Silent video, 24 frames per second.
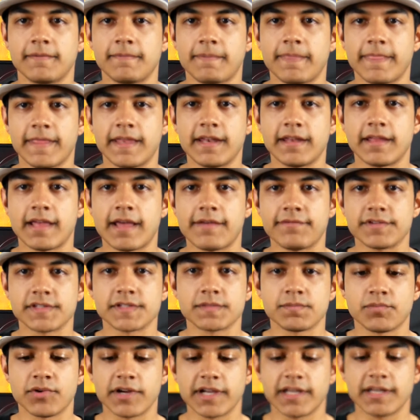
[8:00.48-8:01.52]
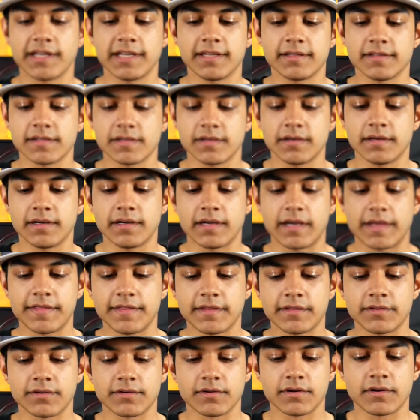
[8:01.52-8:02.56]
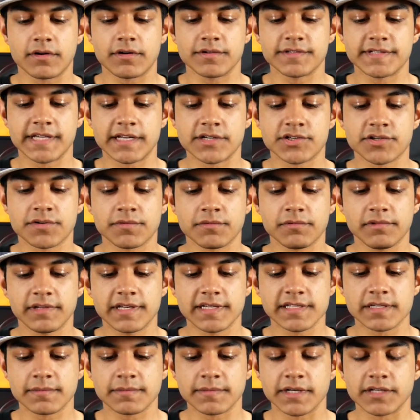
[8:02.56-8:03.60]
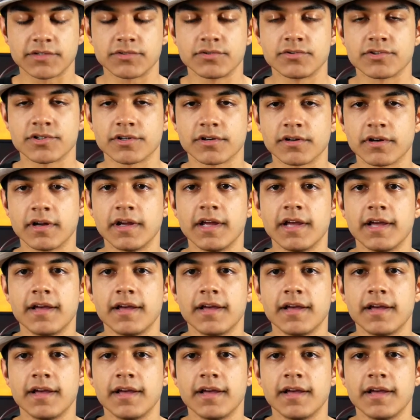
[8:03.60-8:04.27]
They didn't have a spring in it. I think they're called tension release. I'm not too sure.